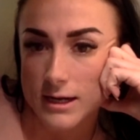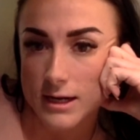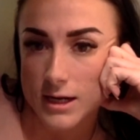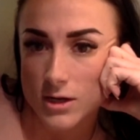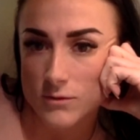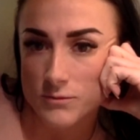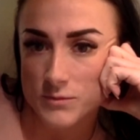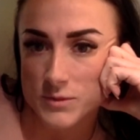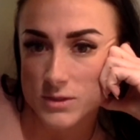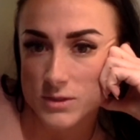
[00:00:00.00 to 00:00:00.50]

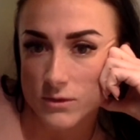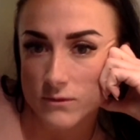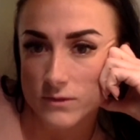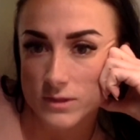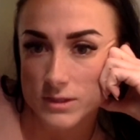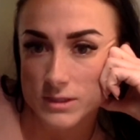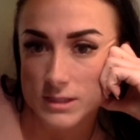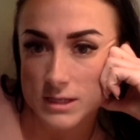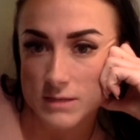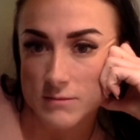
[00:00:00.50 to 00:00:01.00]
helps
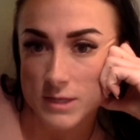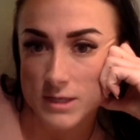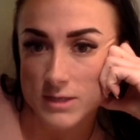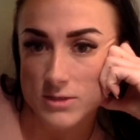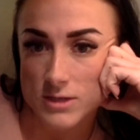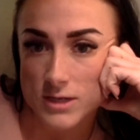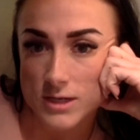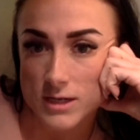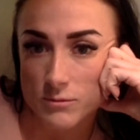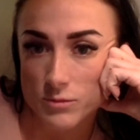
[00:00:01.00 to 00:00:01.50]
oversee my
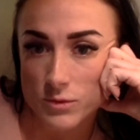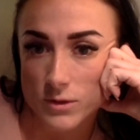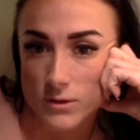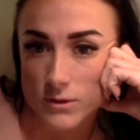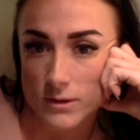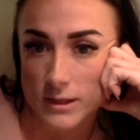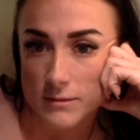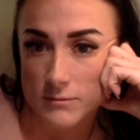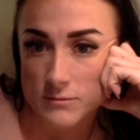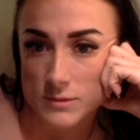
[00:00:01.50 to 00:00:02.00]
training
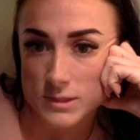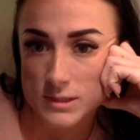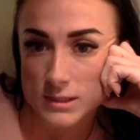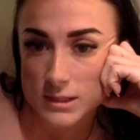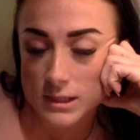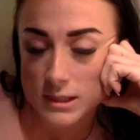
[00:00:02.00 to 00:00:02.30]
programs